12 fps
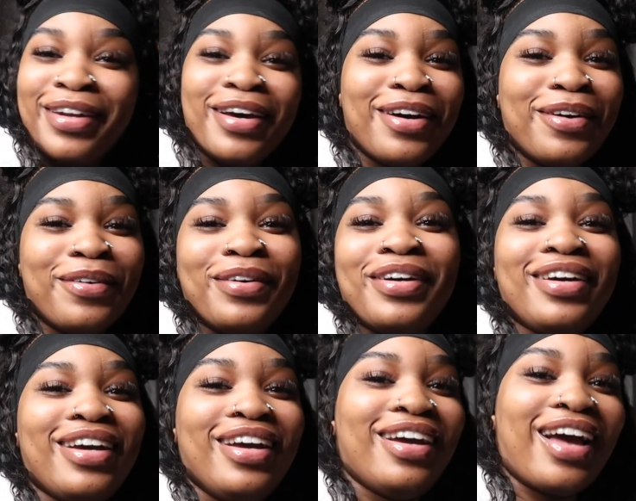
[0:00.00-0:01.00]
no.
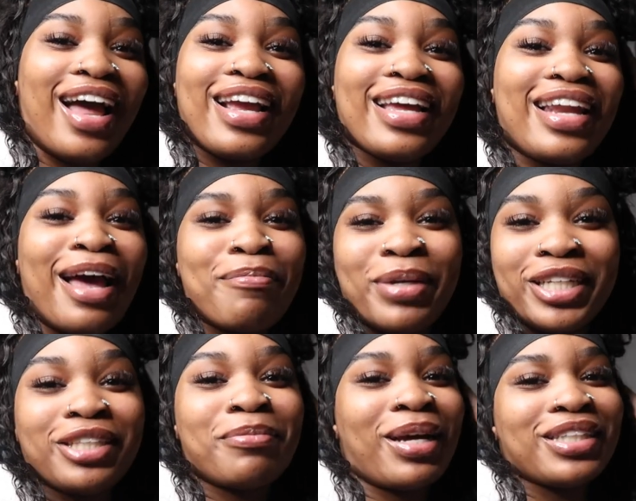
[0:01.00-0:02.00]
I cannot
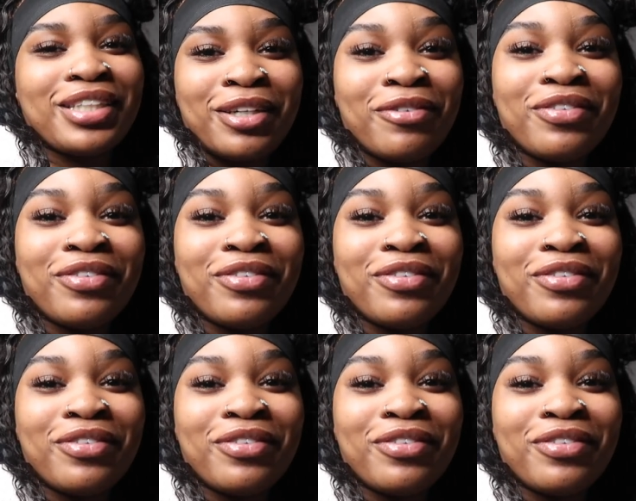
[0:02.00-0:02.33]
picture myself